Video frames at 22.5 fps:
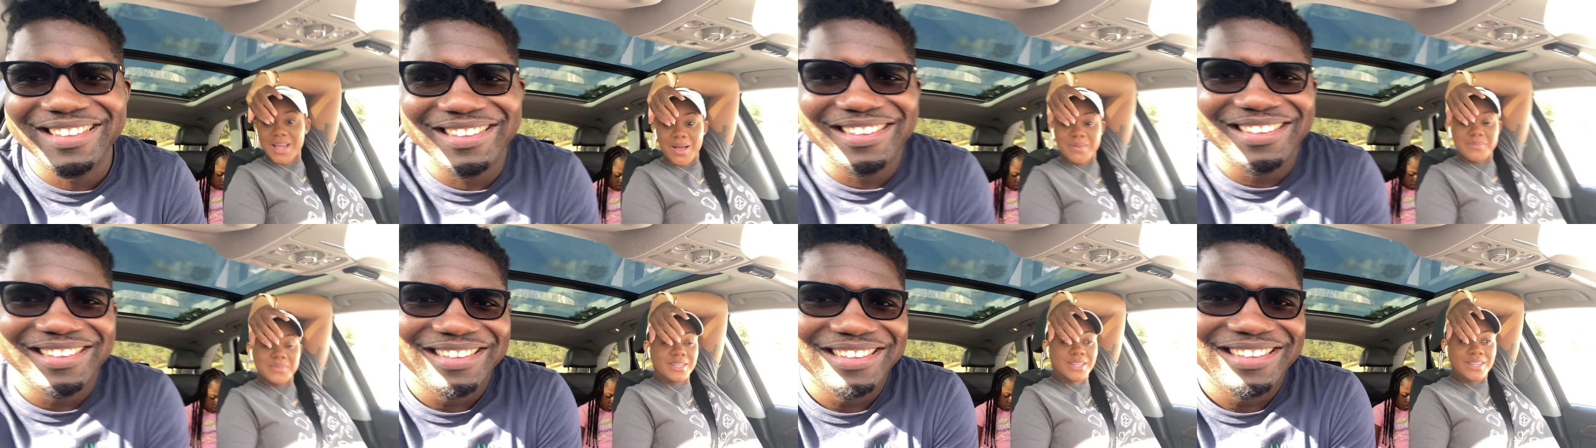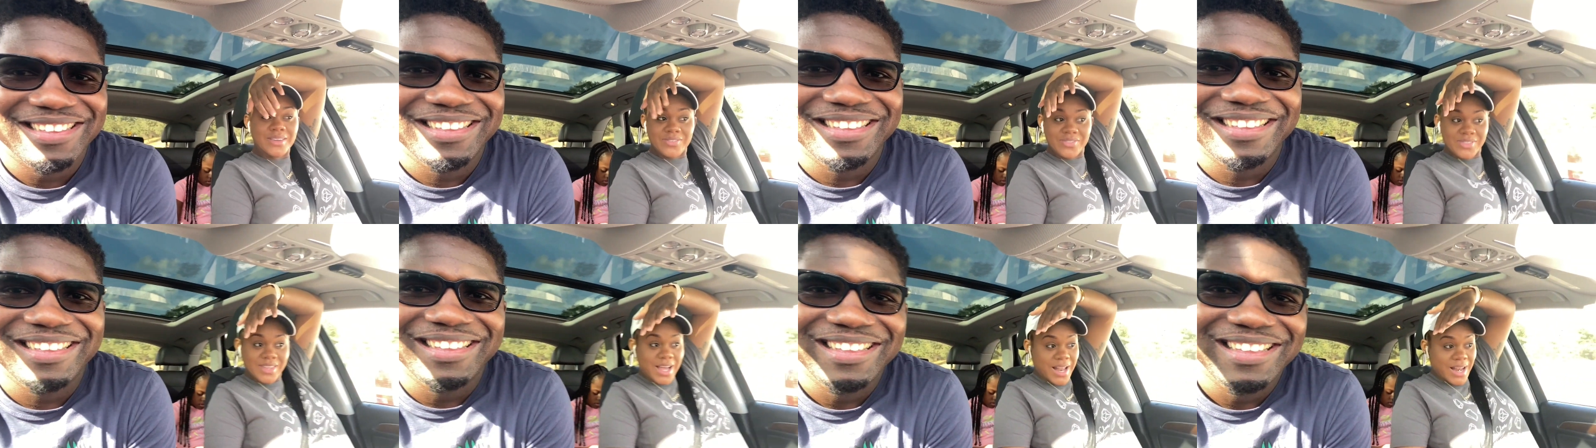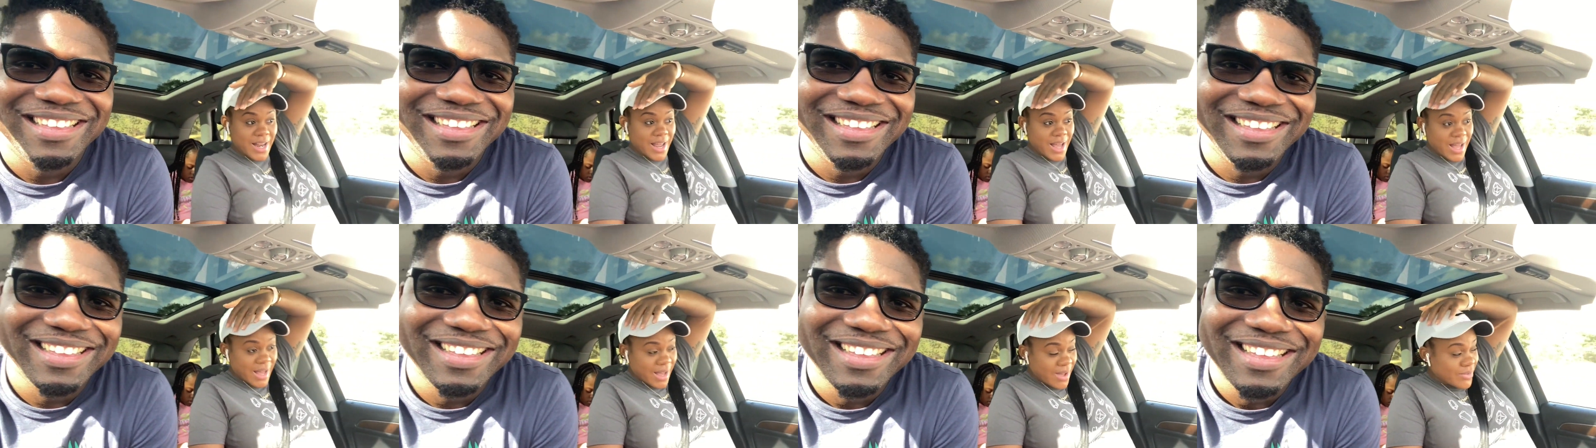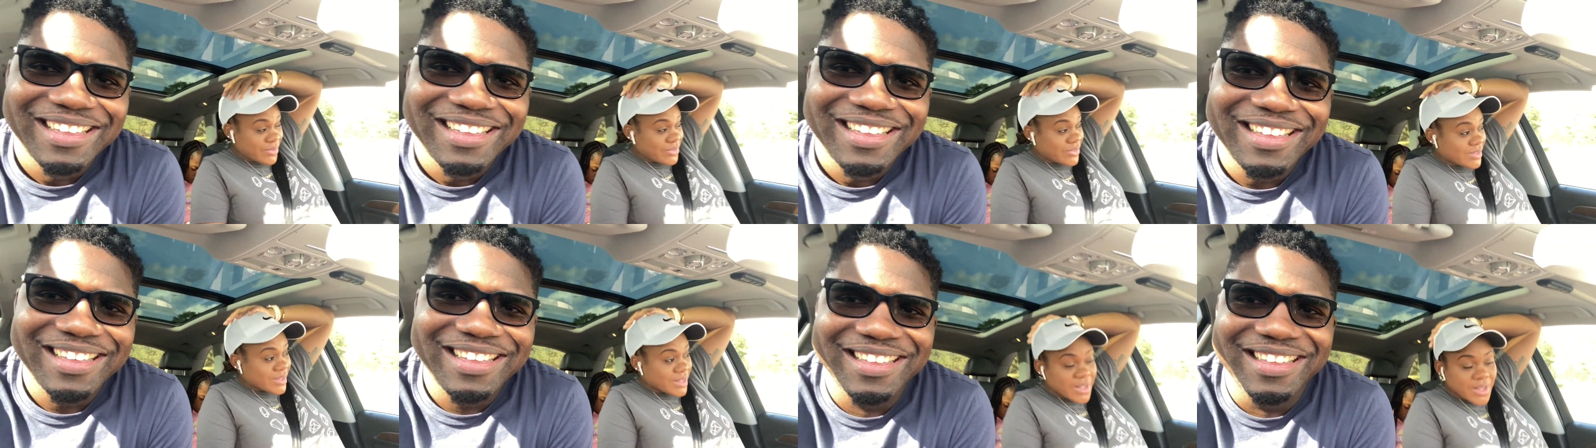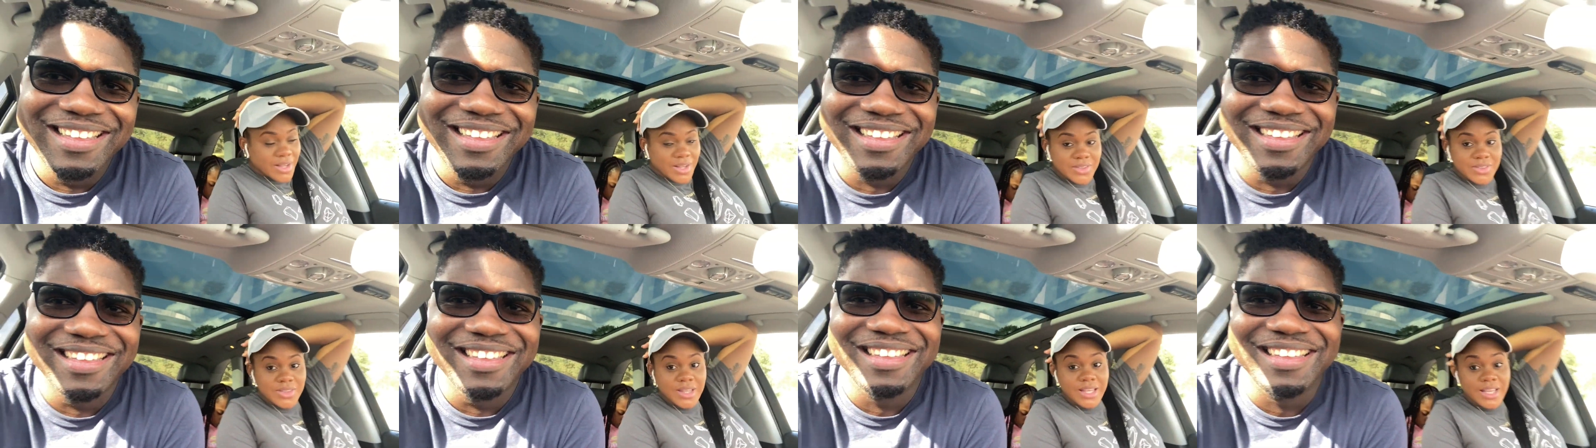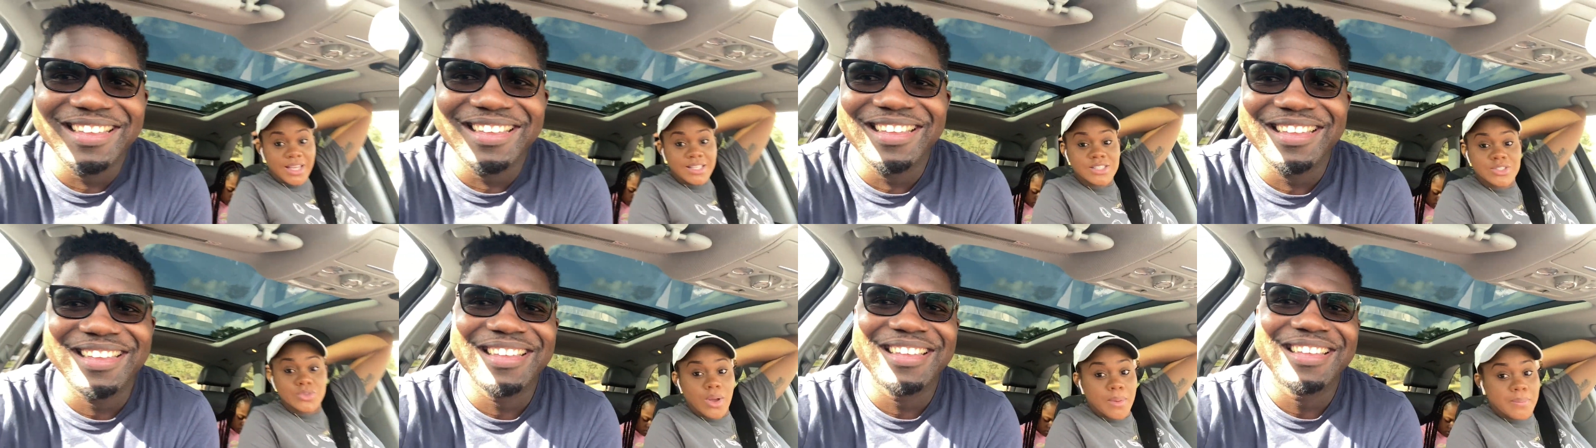Speaker 1: me leave now, laugh. yes,
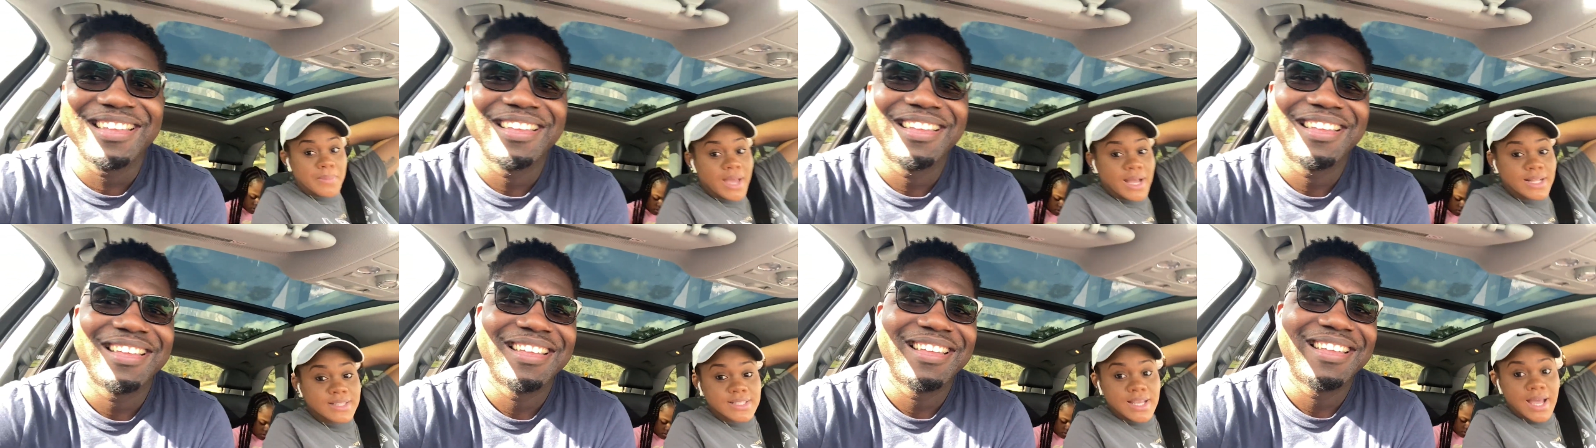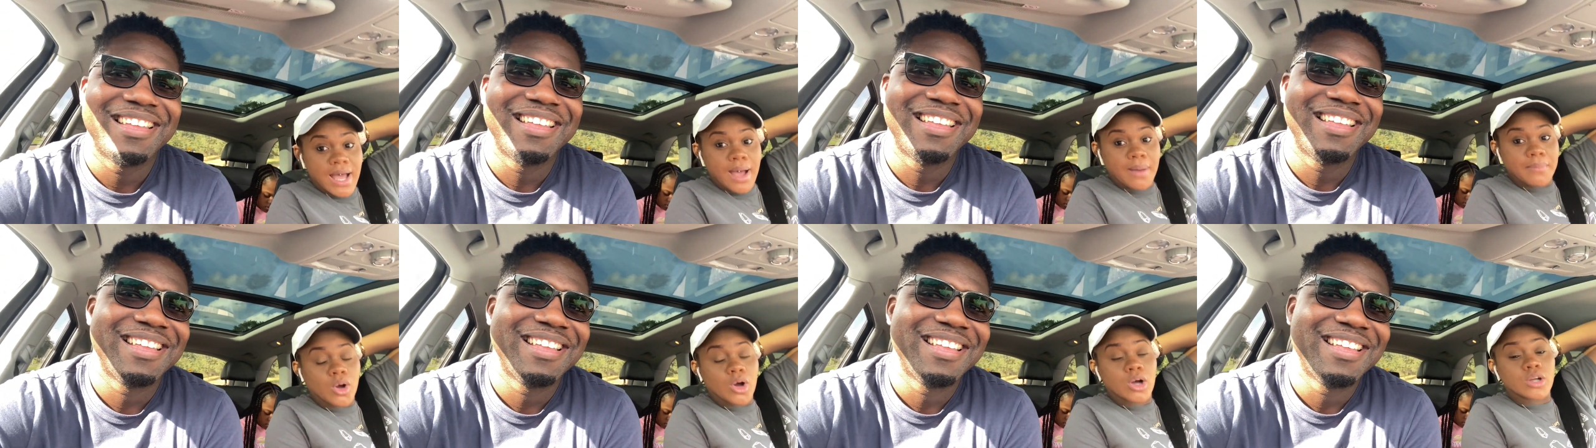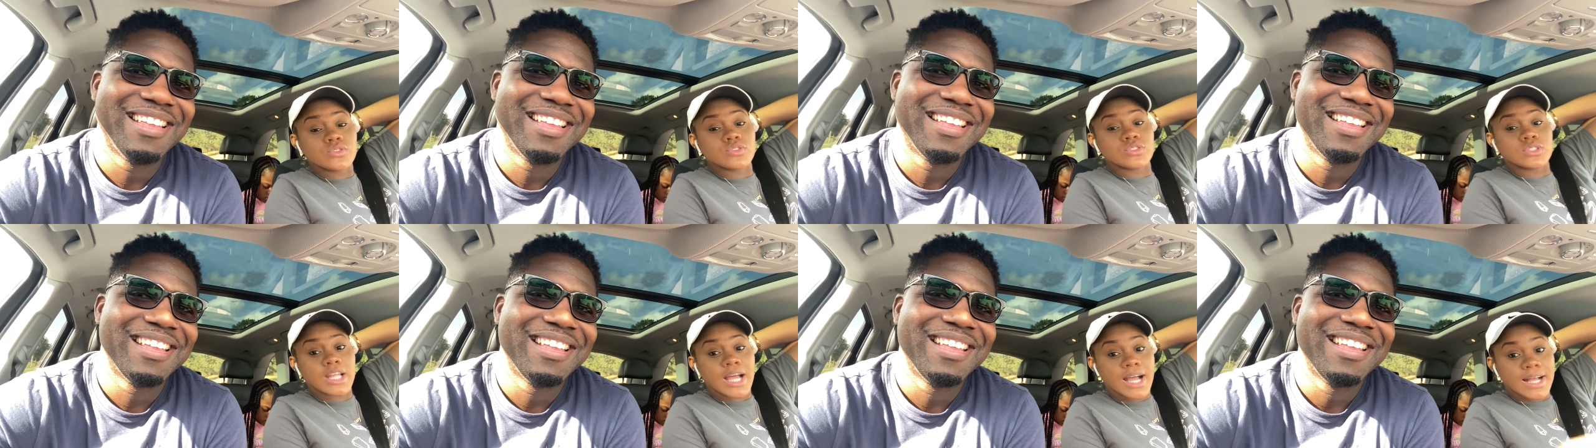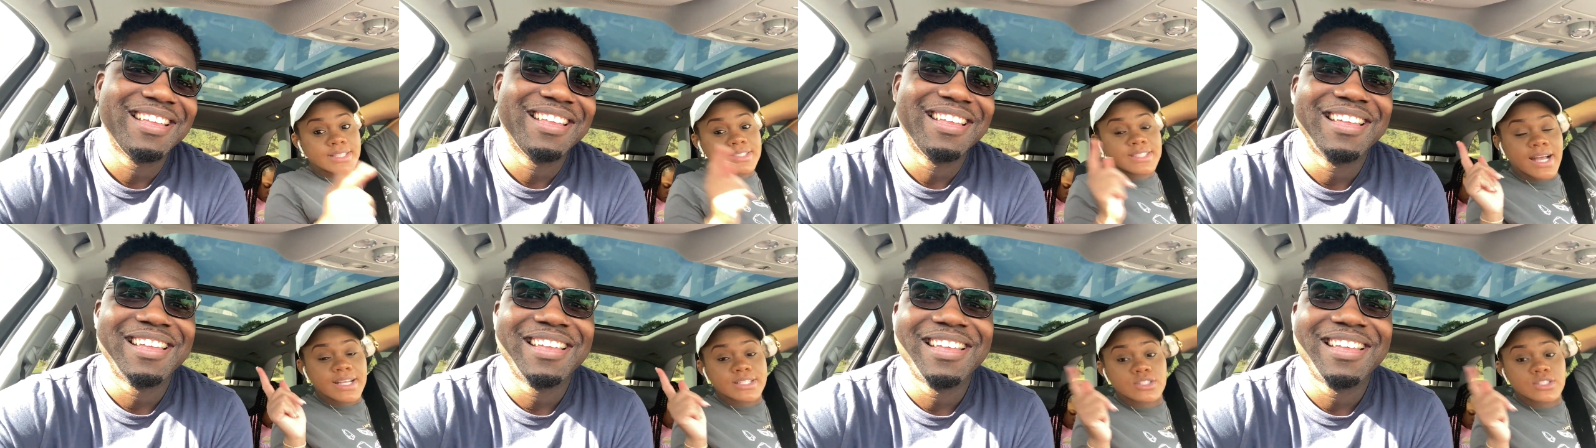what me I talk about that that's